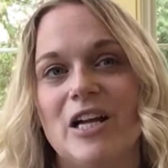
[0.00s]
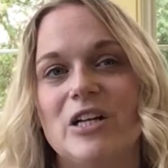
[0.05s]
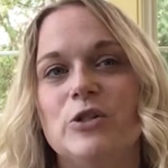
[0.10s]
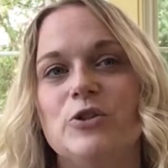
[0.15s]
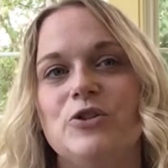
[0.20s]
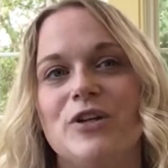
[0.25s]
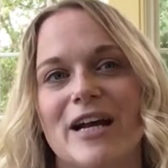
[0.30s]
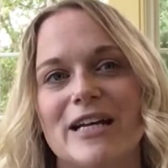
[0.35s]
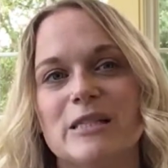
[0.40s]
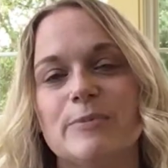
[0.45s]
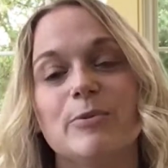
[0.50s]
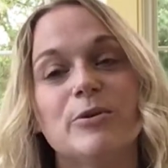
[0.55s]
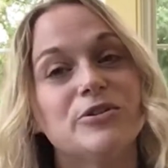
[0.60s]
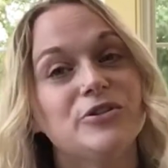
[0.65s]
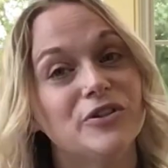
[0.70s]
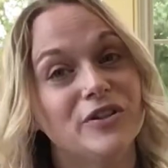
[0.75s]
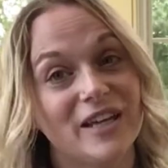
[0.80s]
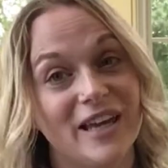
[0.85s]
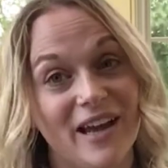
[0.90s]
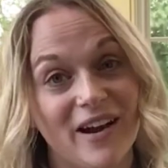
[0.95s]
Jasper
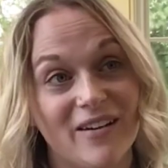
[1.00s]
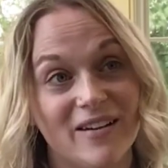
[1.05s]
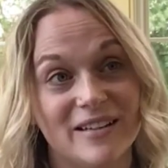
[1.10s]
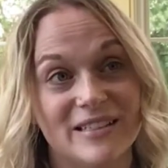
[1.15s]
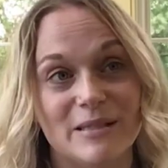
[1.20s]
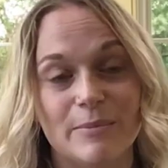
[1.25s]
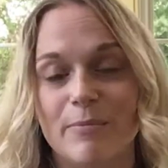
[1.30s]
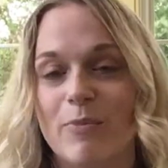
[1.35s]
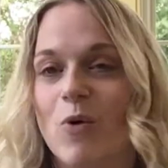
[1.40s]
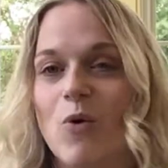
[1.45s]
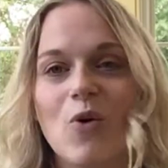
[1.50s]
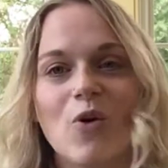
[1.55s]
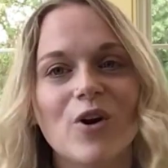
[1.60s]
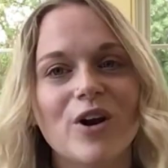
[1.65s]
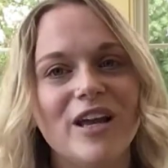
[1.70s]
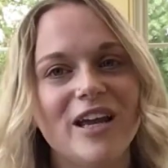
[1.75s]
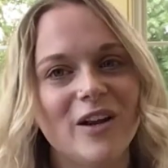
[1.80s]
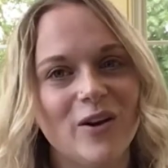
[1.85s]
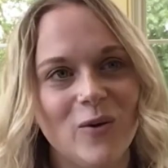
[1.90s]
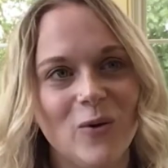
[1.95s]
took carrots
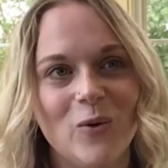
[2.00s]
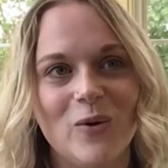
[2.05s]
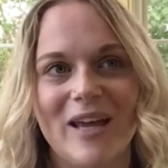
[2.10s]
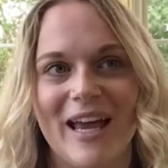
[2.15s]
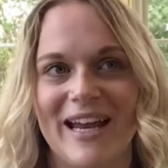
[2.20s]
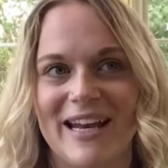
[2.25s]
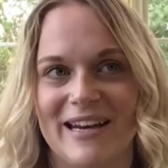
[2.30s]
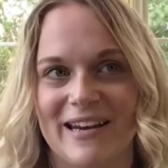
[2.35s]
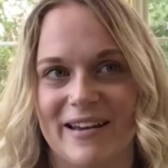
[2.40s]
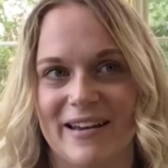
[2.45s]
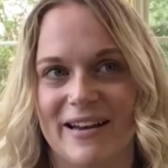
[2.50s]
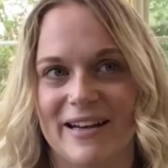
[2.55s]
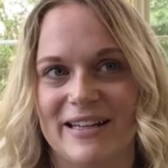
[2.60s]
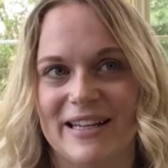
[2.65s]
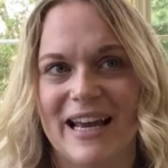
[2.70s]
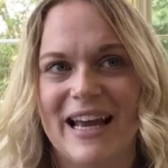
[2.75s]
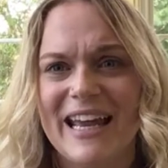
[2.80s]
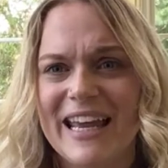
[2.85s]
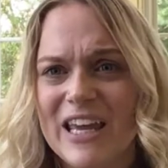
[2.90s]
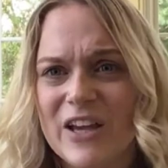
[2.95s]
morning, noon, and night.
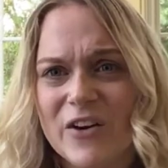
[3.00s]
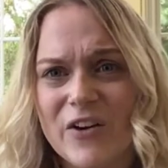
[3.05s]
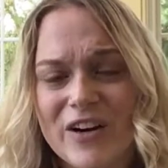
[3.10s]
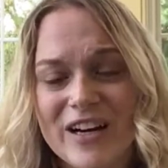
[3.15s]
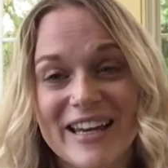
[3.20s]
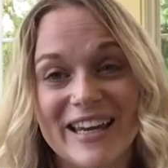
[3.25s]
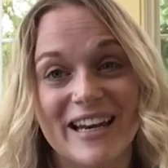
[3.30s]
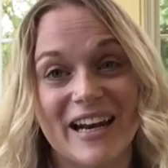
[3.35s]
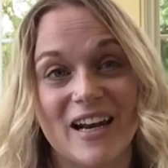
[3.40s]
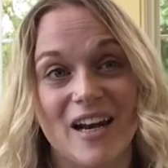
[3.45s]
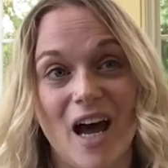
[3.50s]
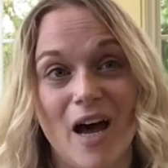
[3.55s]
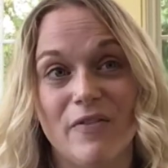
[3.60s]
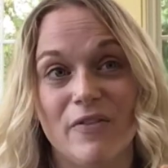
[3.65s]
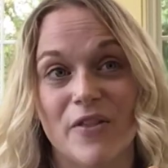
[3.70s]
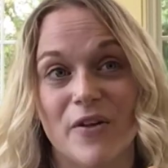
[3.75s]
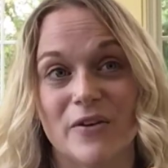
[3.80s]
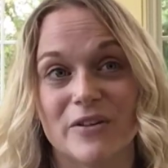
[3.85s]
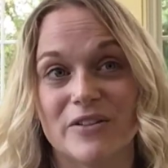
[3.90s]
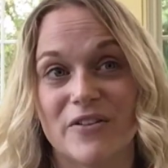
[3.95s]
He couldn't get enough
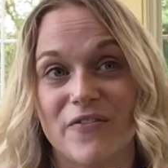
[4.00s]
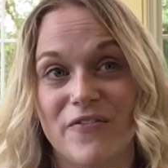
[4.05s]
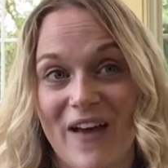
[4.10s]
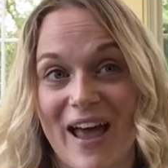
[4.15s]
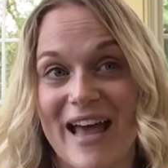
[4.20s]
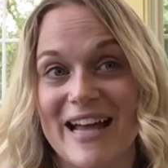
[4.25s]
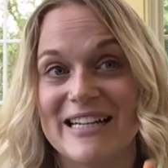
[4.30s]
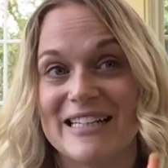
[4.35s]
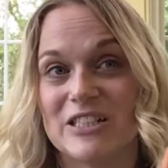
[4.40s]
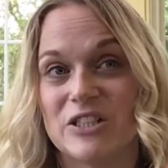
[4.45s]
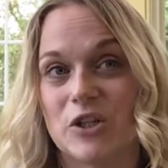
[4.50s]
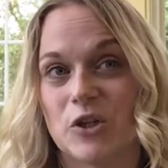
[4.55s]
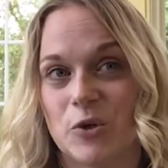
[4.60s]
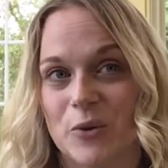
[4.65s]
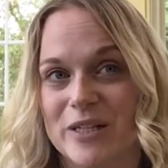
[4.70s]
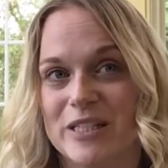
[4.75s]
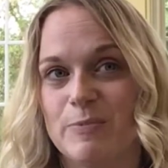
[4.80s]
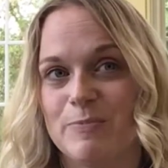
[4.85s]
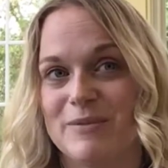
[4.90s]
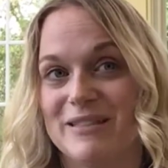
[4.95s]
of those fat,
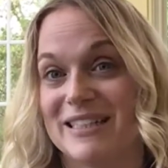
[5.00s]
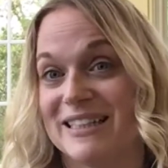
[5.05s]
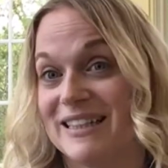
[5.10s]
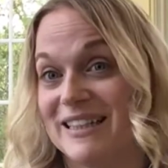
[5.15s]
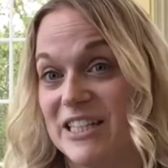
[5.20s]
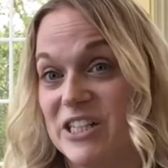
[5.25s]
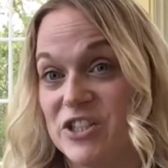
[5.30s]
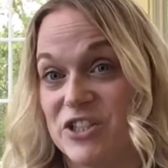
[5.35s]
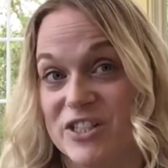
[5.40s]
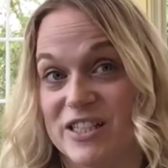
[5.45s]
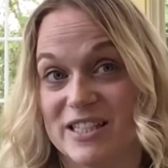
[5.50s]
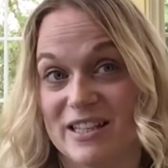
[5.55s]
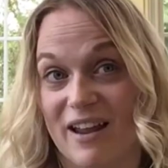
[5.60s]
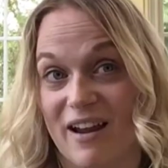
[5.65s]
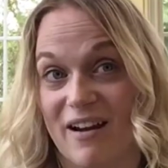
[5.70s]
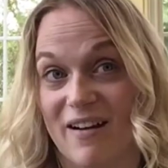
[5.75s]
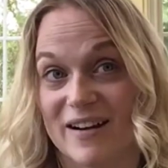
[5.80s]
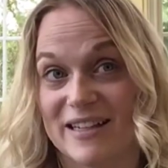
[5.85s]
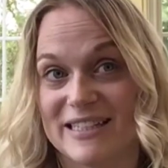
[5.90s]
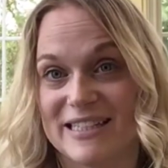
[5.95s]
crisp, delicious
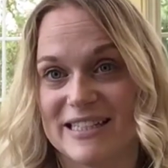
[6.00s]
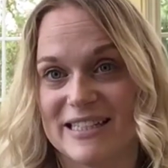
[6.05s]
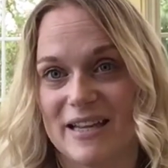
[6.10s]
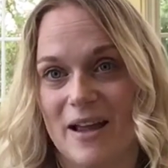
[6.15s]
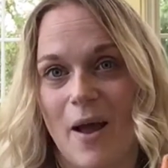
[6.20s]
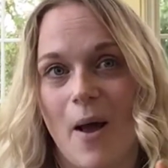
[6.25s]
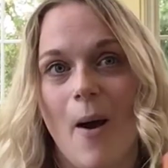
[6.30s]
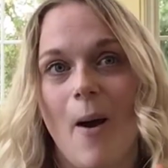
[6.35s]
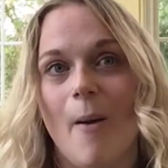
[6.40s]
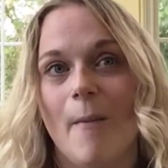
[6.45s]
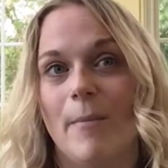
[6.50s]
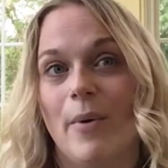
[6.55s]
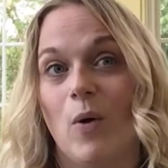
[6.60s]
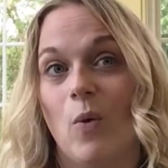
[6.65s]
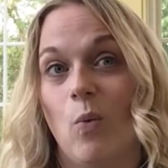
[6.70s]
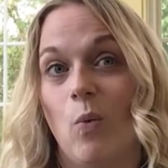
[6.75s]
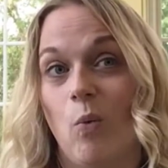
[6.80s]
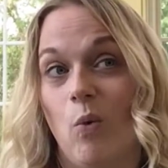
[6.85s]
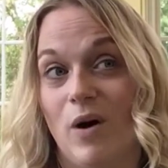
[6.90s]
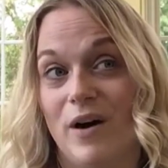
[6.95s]
carrots. But
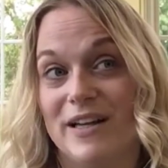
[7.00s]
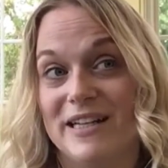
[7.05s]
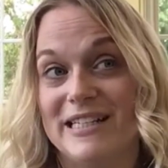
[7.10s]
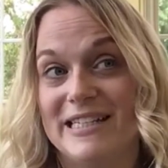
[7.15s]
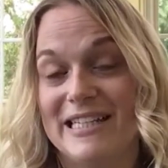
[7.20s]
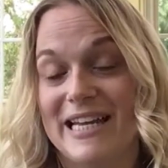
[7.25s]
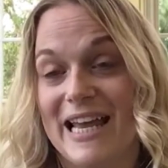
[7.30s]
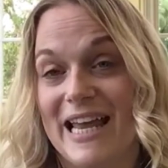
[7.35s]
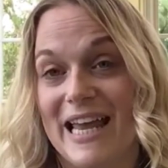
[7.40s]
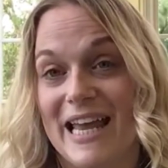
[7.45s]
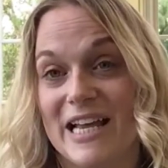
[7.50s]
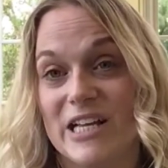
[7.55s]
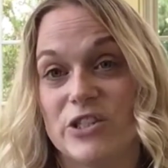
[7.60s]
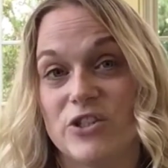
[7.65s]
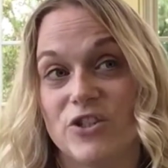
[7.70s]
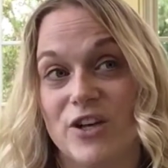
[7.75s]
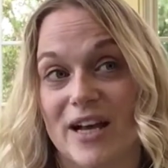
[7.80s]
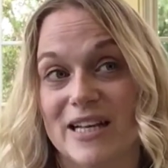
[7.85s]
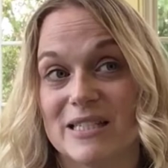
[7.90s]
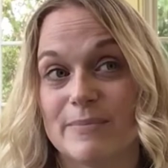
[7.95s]
one day,
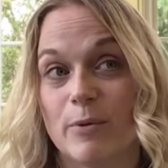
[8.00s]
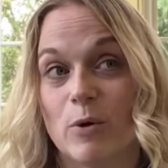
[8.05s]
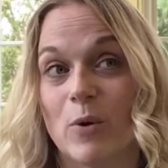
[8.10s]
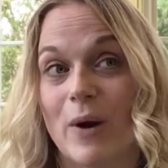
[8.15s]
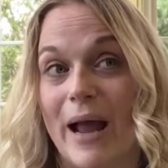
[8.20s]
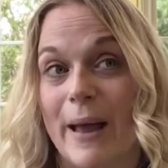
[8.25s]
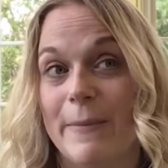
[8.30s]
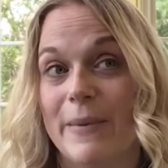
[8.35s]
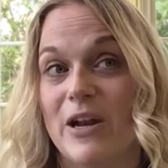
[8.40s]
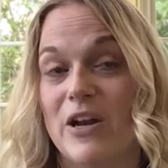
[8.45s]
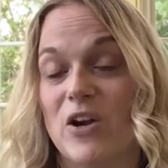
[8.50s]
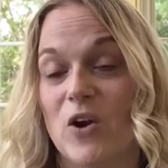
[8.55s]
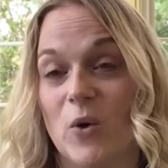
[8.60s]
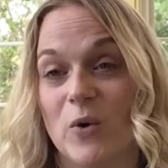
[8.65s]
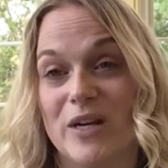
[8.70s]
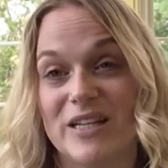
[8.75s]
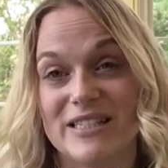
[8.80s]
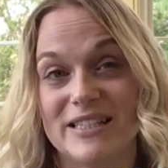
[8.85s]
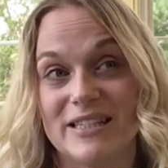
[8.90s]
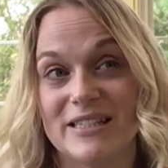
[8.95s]
Jasper Rabbit
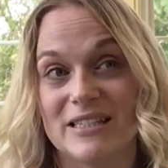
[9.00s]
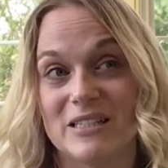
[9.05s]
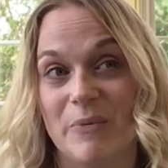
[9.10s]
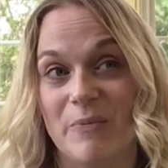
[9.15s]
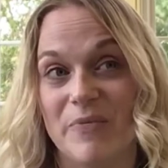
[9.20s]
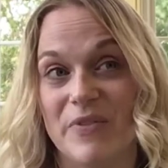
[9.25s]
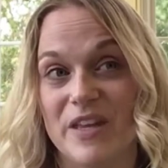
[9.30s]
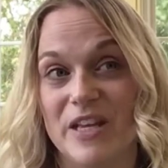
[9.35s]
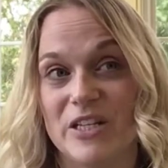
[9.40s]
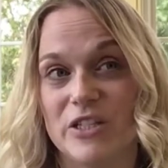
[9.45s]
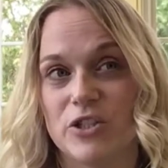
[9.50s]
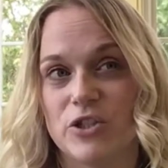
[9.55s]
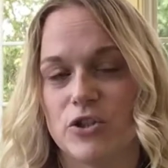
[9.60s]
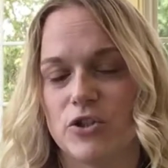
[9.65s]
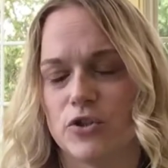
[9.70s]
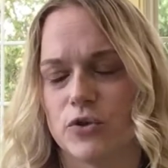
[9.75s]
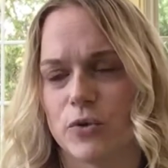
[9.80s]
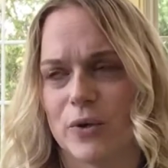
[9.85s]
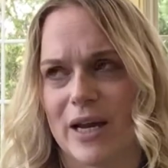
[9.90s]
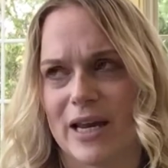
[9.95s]
notices something
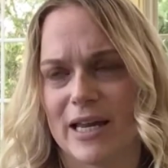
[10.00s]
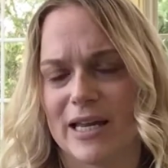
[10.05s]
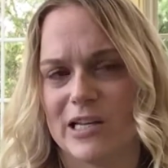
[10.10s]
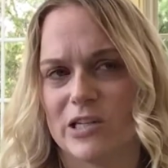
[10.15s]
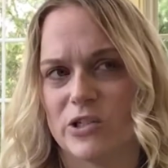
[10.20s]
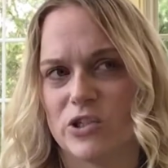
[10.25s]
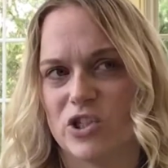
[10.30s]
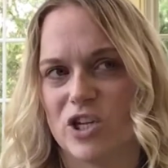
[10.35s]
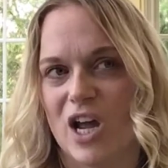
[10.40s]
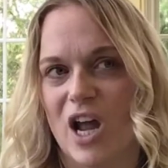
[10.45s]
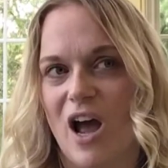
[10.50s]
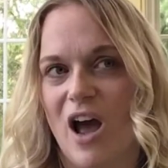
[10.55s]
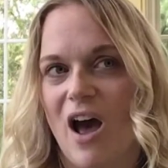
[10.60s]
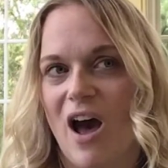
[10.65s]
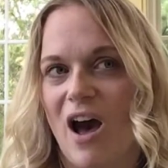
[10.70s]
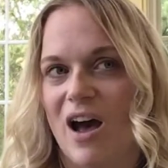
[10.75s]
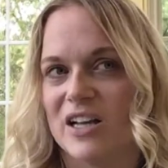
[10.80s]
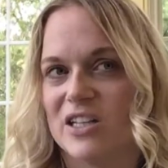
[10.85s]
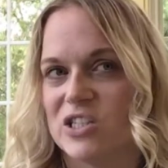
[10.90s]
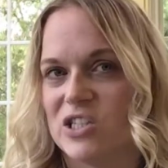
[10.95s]
strange.
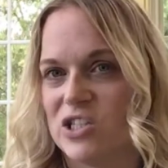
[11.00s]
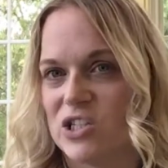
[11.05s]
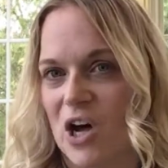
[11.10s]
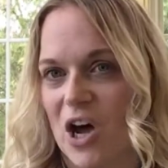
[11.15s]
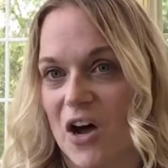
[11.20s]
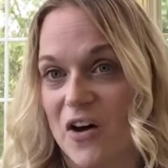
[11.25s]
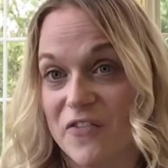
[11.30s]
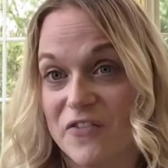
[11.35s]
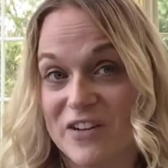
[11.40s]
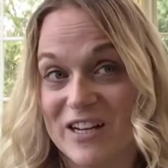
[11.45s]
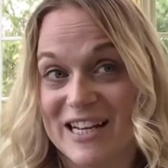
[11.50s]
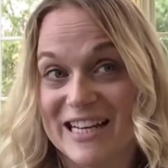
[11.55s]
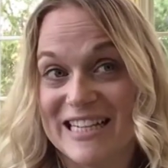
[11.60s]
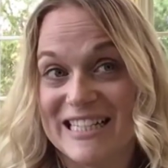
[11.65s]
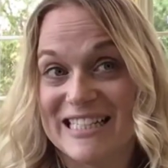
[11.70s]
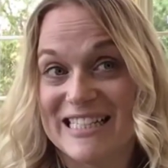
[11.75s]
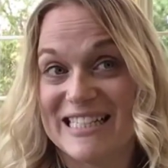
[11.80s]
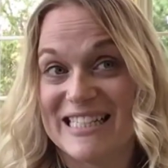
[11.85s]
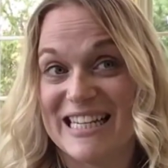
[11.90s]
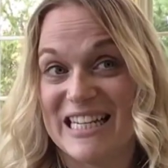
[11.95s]
A soft,
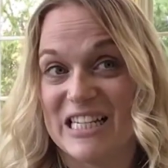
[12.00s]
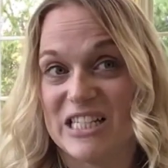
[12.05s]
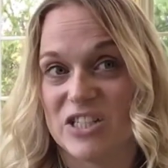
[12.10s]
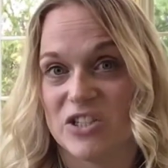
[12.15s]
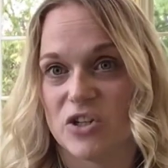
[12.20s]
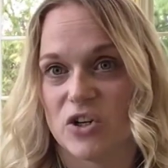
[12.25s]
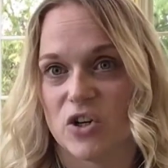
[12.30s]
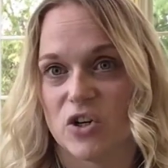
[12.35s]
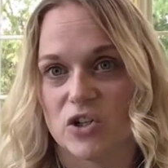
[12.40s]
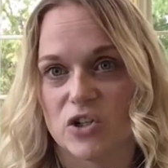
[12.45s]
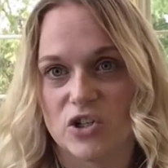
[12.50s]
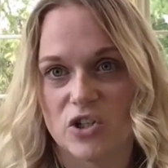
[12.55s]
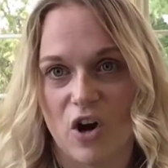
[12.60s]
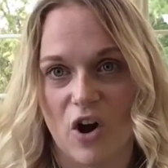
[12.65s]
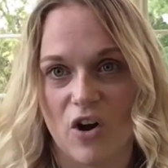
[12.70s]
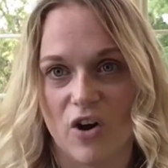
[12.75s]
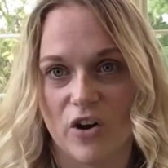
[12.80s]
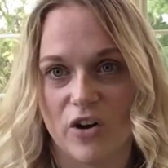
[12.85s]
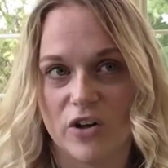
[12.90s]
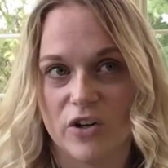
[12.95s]
sinister
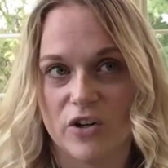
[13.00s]
tunk,